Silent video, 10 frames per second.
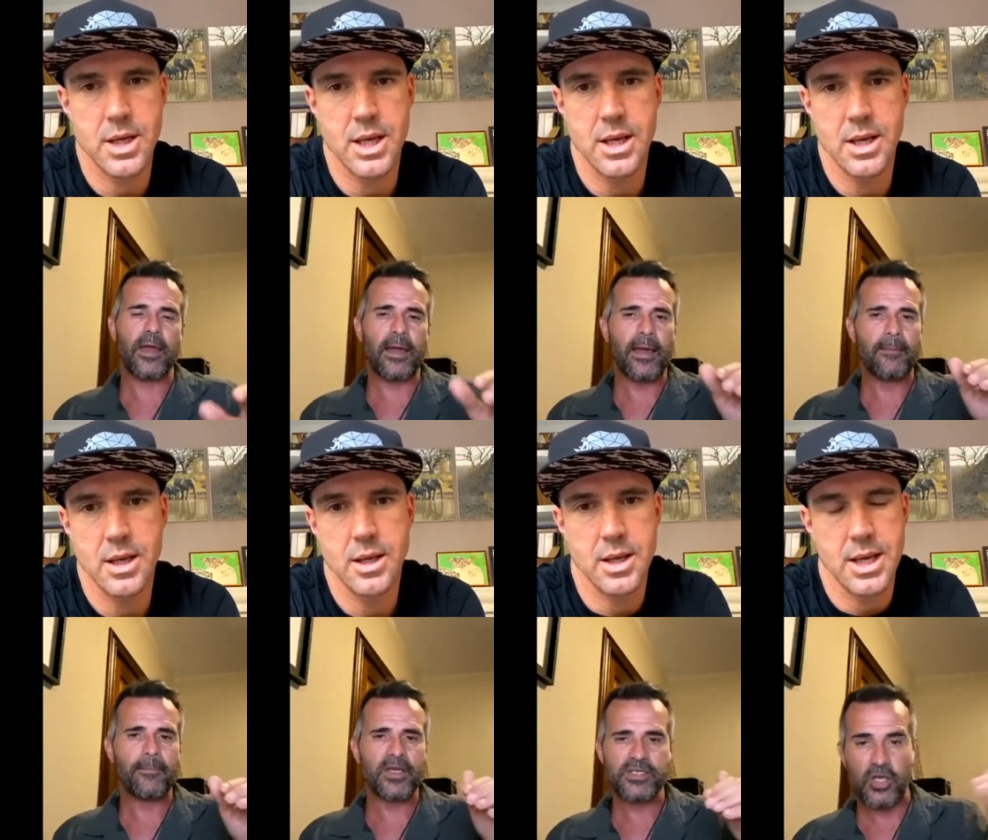Speaker 1: um,
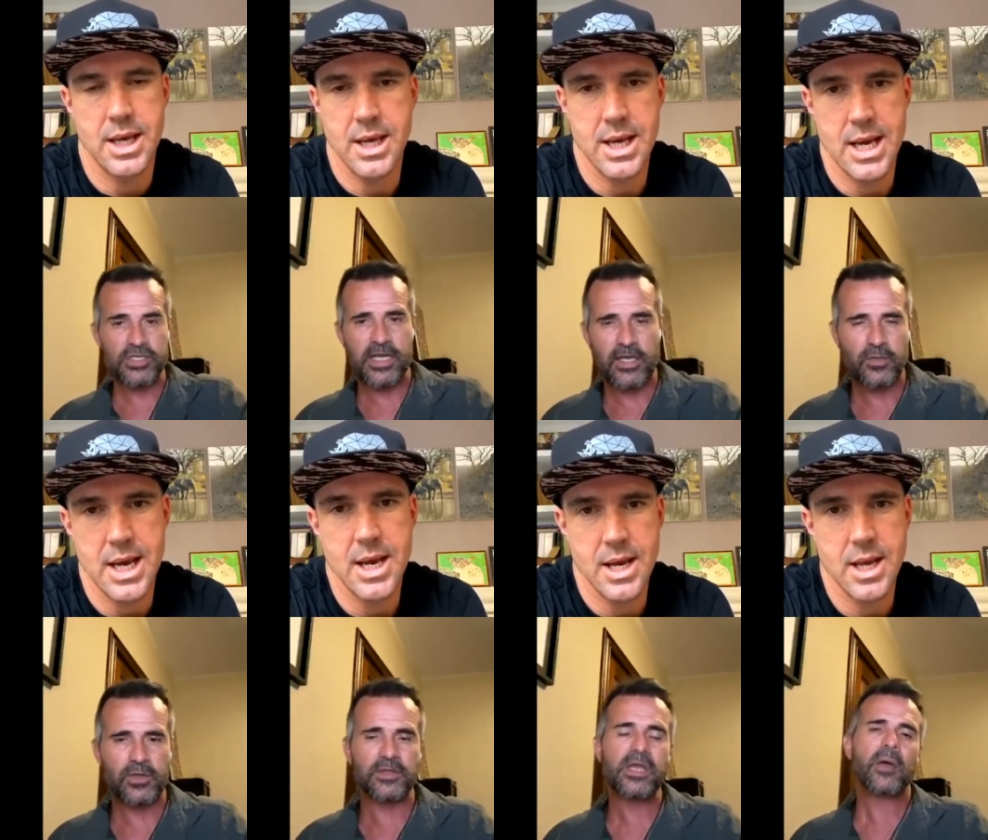associate with it.
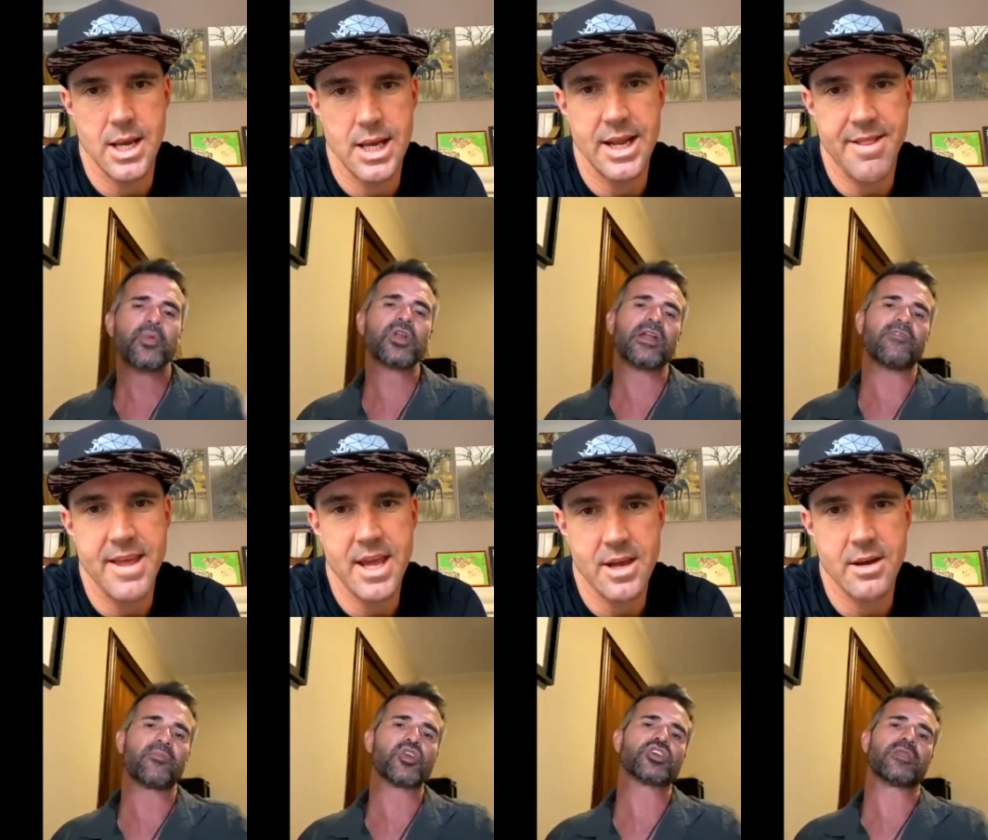Put and enough think,
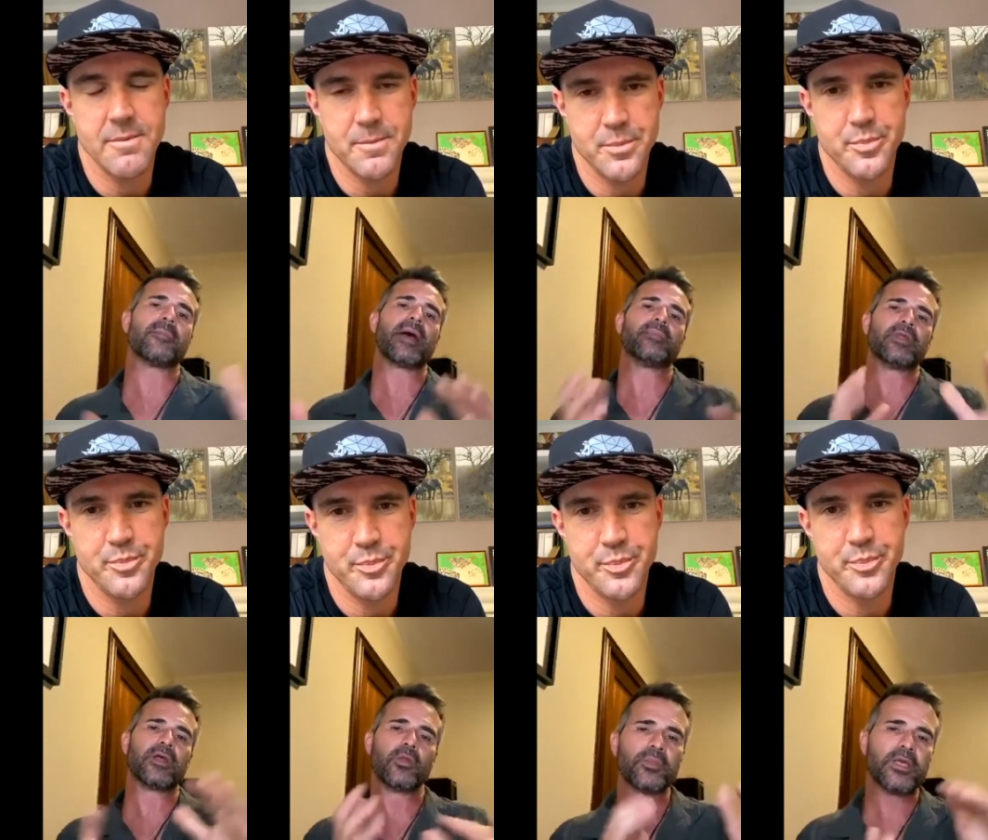pressure, and then maybe there'll
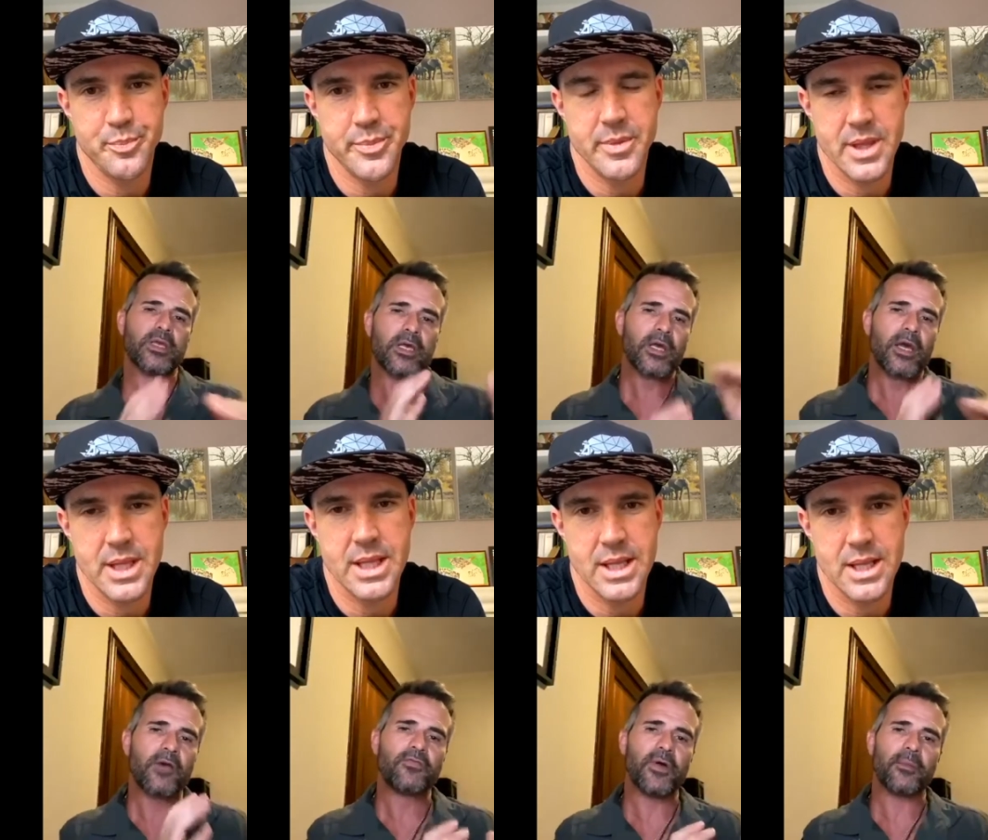be
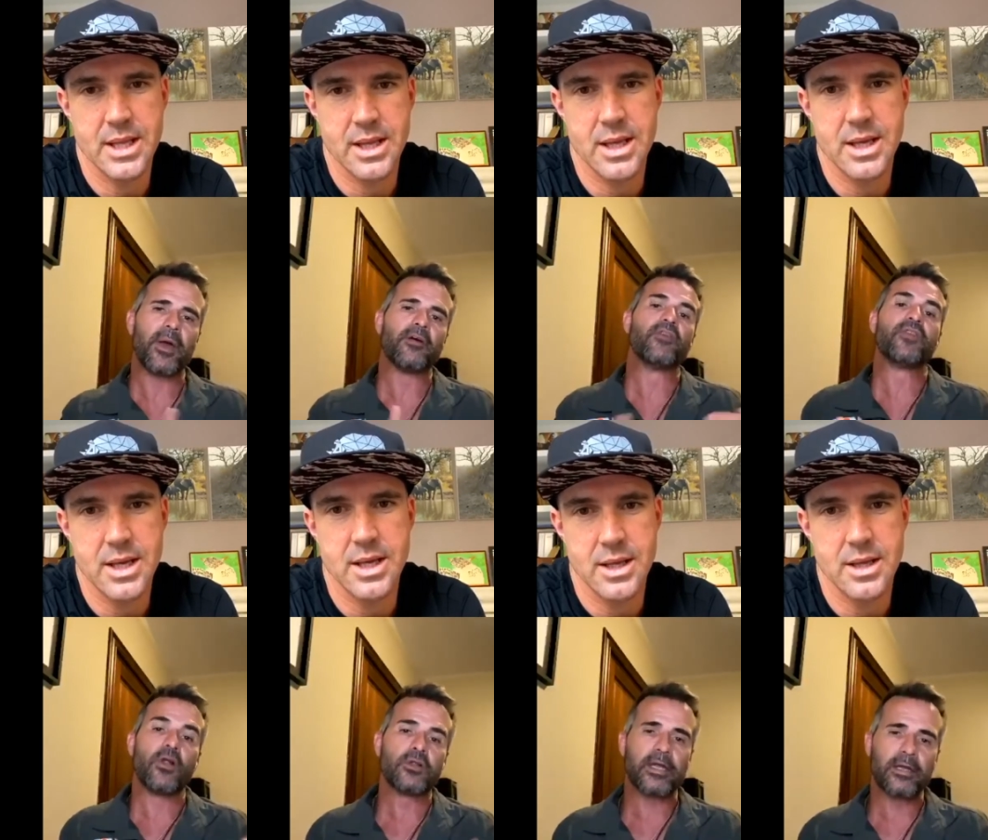a, a,
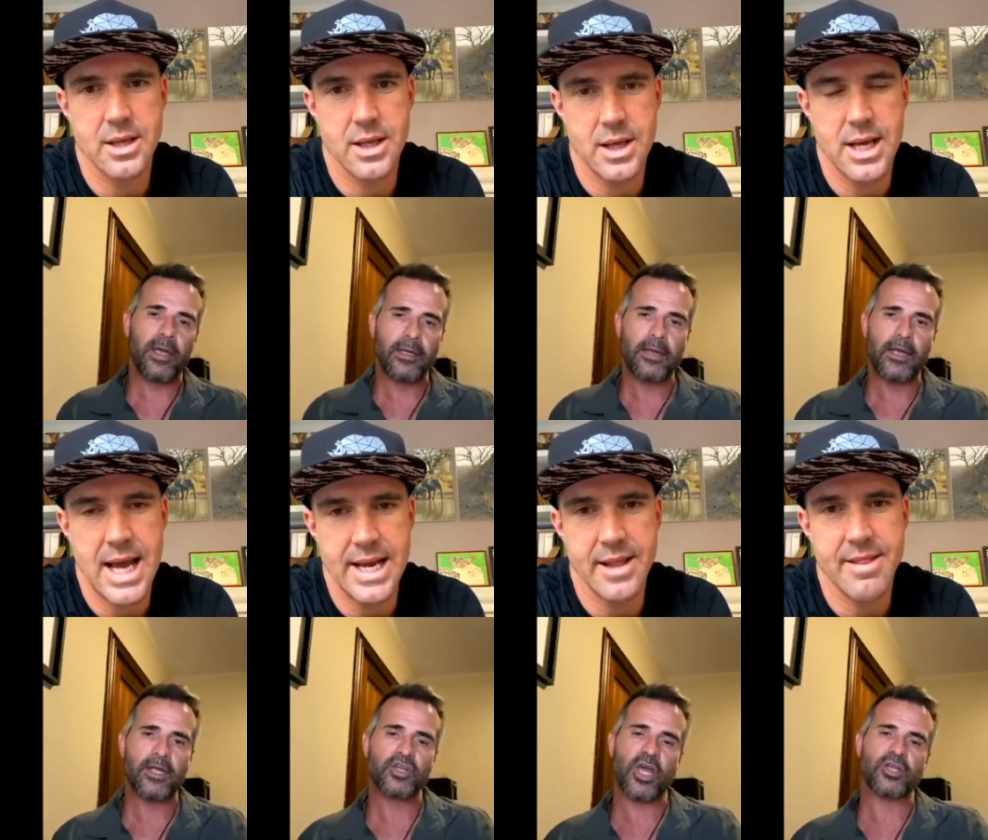folding and, and, and I and
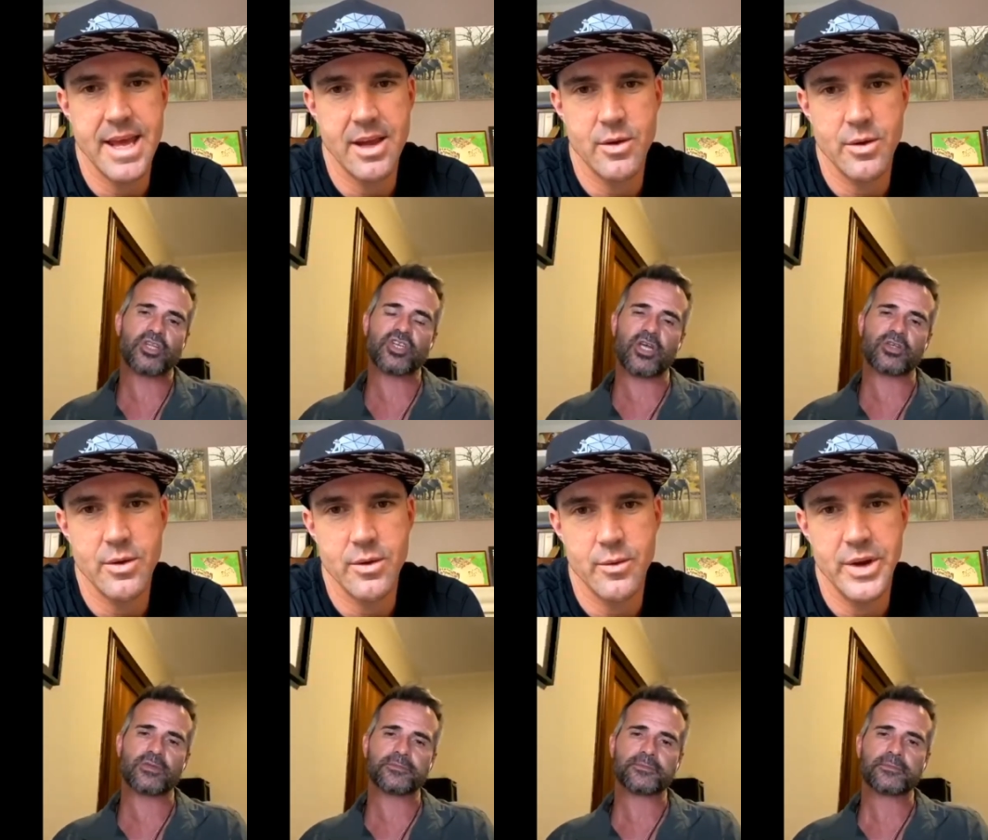think
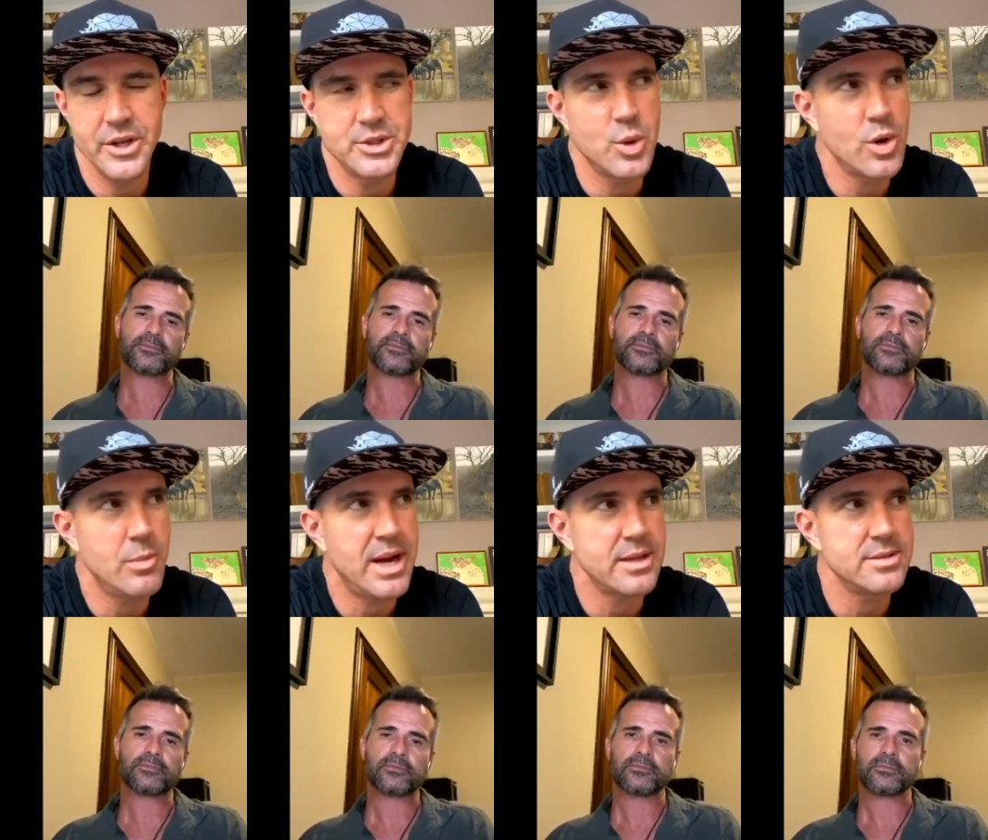
Speaker 2: when you talk about
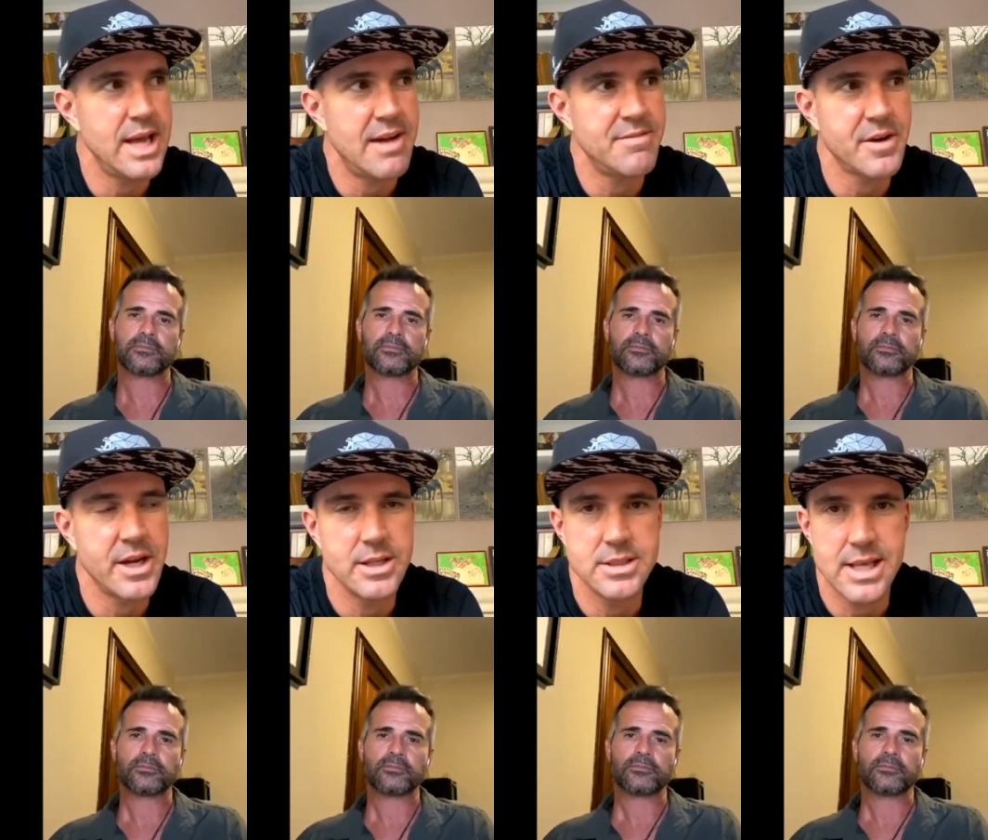Africa and South